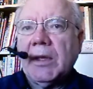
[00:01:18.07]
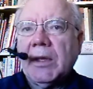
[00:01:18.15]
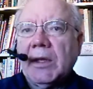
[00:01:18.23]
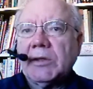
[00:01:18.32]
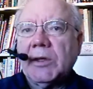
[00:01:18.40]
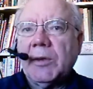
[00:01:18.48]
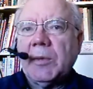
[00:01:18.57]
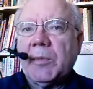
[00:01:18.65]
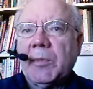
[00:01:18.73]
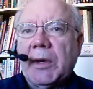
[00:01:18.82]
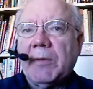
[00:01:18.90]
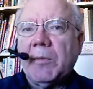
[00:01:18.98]
so
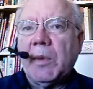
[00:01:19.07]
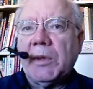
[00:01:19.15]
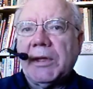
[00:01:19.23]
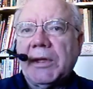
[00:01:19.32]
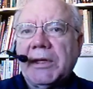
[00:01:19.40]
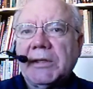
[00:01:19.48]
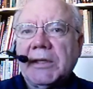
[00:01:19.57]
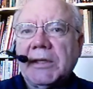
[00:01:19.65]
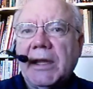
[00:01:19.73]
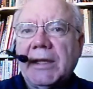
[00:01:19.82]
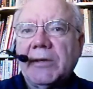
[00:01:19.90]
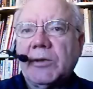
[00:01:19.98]
improbable that it's
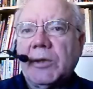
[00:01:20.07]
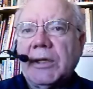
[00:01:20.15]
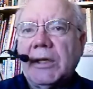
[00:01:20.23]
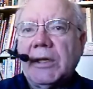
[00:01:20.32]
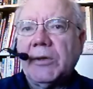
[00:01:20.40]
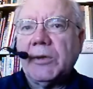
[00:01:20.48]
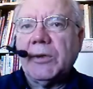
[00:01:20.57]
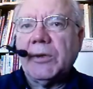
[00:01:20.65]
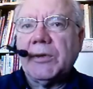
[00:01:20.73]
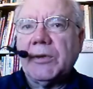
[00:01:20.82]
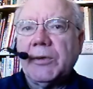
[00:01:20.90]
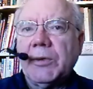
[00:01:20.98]
like a tornado
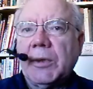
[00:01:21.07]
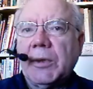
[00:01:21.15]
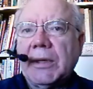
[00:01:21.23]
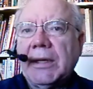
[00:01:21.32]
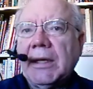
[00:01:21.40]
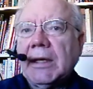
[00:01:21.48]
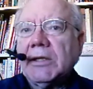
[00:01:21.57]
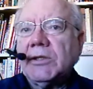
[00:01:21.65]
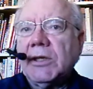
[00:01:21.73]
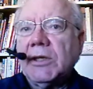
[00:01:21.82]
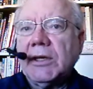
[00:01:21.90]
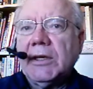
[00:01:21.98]
going through a
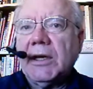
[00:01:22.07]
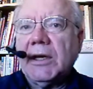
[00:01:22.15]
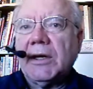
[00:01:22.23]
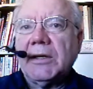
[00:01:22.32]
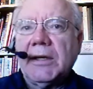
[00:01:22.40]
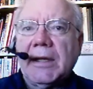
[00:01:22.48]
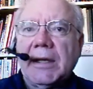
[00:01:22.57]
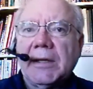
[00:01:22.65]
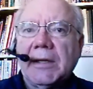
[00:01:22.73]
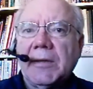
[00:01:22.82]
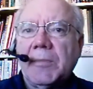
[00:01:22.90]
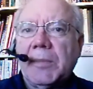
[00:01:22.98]
junkyard
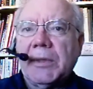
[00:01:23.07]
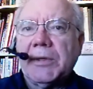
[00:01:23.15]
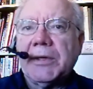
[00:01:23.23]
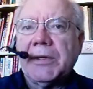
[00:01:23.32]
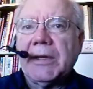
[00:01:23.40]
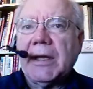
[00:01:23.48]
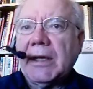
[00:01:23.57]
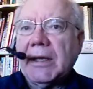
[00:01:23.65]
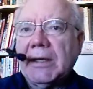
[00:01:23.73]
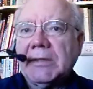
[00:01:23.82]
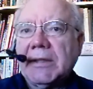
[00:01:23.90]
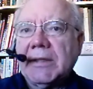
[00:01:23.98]
and building
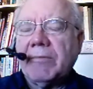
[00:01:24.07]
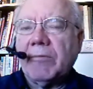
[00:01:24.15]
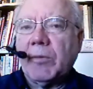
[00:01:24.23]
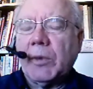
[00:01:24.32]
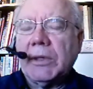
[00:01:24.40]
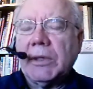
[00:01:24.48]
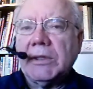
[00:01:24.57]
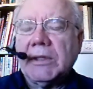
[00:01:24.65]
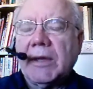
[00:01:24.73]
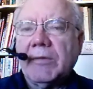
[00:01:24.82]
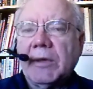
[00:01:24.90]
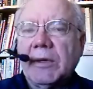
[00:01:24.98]
a
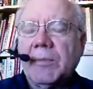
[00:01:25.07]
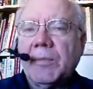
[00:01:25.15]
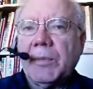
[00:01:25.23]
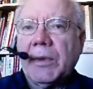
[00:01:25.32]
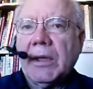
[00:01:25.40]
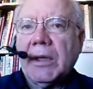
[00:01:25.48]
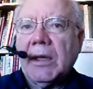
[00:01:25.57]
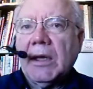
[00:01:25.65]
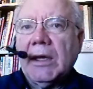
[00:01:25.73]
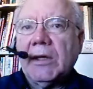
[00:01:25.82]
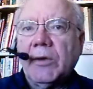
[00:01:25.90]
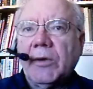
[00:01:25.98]
747.
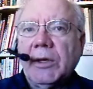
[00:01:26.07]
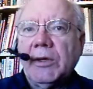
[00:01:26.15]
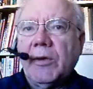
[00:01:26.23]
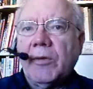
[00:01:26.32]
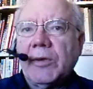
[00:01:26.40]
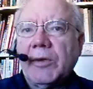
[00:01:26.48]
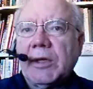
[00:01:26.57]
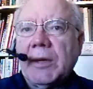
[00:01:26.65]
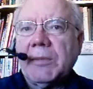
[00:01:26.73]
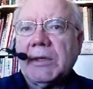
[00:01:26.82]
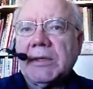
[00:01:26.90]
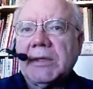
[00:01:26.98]
In order to
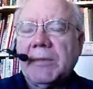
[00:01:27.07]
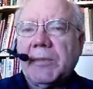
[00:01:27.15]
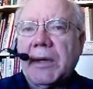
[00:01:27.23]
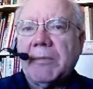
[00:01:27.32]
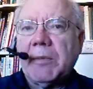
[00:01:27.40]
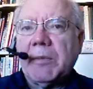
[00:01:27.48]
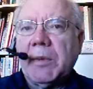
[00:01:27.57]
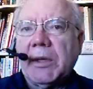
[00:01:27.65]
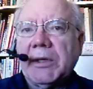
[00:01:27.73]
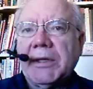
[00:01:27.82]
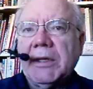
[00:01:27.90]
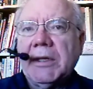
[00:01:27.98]
overcome this
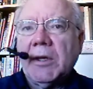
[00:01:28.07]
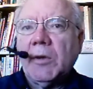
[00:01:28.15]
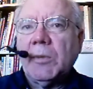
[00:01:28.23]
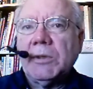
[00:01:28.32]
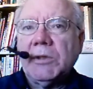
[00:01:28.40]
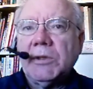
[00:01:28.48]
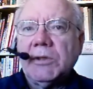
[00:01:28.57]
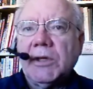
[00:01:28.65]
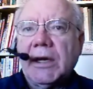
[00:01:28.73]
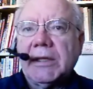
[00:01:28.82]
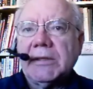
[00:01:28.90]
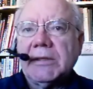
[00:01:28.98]
improbability, Richard
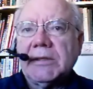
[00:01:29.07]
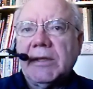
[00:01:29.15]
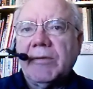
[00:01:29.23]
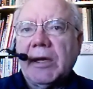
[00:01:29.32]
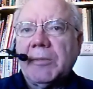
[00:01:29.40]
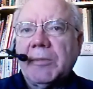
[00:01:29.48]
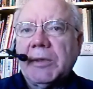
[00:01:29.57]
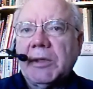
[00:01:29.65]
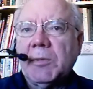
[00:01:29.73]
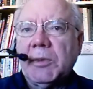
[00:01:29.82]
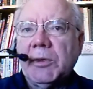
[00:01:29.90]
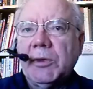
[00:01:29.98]
Dawkins developed a
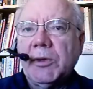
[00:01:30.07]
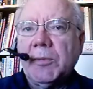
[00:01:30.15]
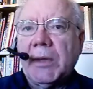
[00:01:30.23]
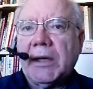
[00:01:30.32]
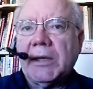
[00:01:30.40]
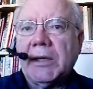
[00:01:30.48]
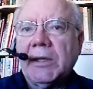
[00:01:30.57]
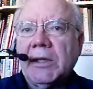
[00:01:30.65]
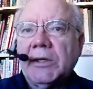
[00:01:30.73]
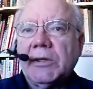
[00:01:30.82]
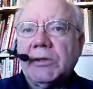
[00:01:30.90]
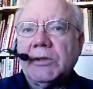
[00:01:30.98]
computer model
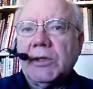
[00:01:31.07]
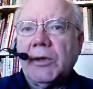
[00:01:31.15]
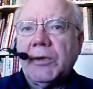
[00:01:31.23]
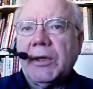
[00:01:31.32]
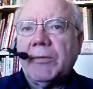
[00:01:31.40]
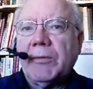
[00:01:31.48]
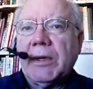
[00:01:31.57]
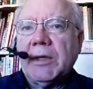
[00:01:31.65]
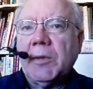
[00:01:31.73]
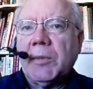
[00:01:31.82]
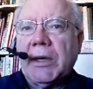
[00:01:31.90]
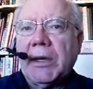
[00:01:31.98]
to show that
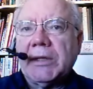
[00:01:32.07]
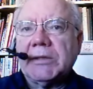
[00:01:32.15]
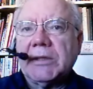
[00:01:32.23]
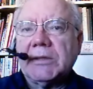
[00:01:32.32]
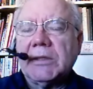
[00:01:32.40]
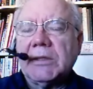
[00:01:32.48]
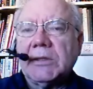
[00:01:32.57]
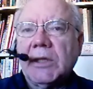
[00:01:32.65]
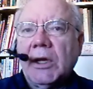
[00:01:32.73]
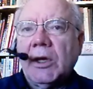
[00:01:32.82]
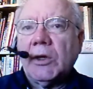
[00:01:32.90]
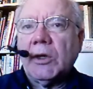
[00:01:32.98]
random processes
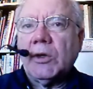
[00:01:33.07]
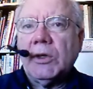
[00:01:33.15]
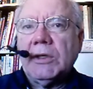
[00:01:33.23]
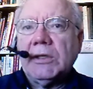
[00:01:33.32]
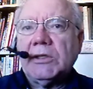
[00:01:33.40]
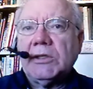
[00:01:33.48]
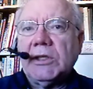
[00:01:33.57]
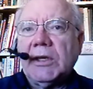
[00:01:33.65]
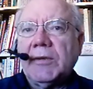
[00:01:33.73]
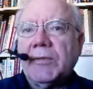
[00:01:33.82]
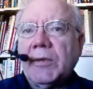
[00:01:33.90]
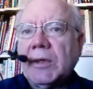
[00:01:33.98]
could
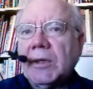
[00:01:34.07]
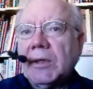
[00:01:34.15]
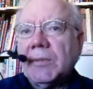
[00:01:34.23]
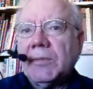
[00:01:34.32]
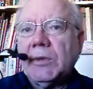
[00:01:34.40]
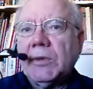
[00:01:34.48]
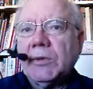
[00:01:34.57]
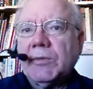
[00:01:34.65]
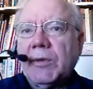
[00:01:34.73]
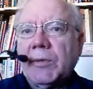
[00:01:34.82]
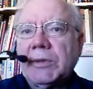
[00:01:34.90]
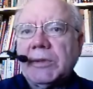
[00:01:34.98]
achieve
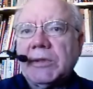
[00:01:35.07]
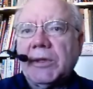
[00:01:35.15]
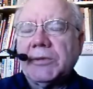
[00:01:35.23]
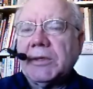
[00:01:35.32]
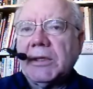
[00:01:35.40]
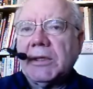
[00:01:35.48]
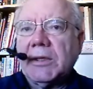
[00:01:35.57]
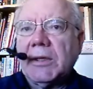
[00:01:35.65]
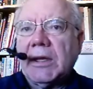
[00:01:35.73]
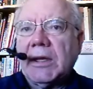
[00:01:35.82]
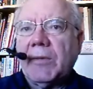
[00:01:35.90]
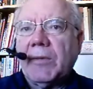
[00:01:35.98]
useful results in
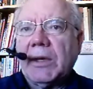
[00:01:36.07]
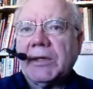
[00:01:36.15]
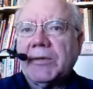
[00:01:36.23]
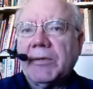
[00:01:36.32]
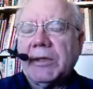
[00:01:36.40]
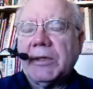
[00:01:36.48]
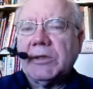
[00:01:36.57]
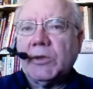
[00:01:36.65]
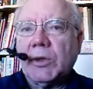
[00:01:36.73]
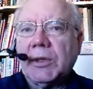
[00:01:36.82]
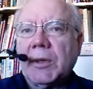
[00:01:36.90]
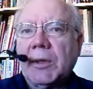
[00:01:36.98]
a relatively
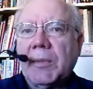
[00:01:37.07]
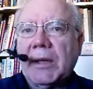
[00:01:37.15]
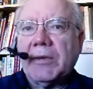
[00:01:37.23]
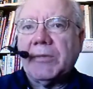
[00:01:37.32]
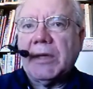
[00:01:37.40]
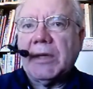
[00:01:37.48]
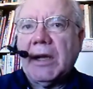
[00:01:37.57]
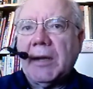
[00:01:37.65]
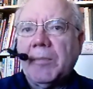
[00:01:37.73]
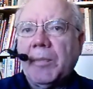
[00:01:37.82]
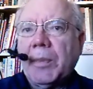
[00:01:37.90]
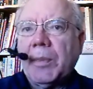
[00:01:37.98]
short amount of
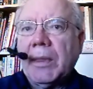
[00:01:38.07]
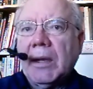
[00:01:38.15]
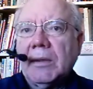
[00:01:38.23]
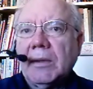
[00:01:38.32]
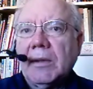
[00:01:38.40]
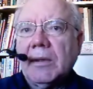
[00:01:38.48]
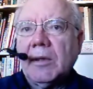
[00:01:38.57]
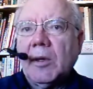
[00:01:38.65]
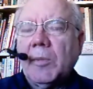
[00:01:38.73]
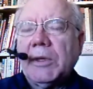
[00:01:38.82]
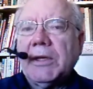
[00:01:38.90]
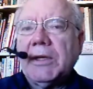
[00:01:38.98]
time.
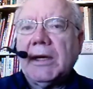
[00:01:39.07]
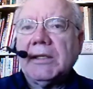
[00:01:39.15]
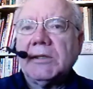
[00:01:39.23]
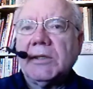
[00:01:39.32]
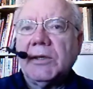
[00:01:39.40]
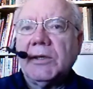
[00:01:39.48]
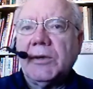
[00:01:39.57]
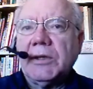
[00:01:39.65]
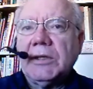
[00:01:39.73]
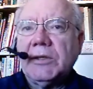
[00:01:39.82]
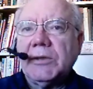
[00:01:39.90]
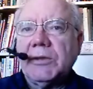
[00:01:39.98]
But Dawkins could
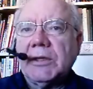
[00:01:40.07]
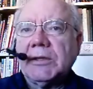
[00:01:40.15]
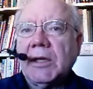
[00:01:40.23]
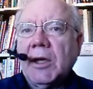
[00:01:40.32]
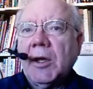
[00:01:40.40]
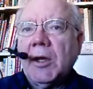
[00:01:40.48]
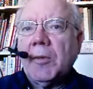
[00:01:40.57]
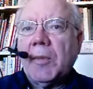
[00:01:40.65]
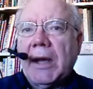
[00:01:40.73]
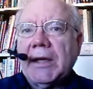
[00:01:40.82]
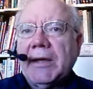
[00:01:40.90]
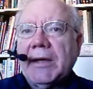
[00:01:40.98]
only do this
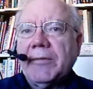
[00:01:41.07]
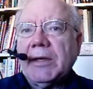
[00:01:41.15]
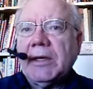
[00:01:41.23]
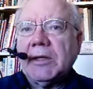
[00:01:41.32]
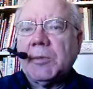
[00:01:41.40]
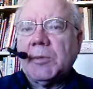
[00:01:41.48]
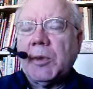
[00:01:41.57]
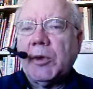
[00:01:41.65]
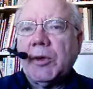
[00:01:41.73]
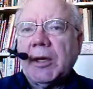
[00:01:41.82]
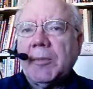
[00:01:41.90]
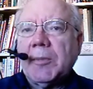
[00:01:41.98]
by giving his
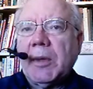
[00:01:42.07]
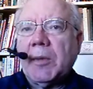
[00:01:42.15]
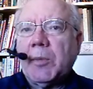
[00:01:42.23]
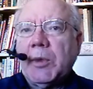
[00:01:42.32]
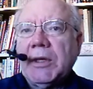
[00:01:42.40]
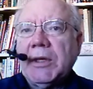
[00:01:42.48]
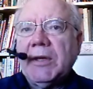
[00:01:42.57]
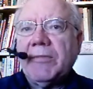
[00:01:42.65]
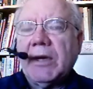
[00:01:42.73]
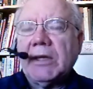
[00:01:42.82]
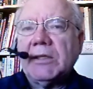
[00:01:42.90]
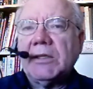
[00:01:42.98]
program a
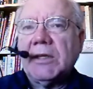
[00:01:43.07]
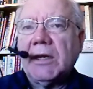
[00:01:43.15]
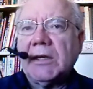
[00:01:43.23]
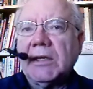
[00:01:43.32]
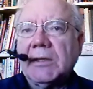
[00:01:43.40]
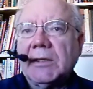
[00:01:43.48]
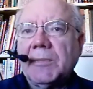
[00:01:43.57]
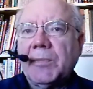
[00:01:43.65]
predefined target.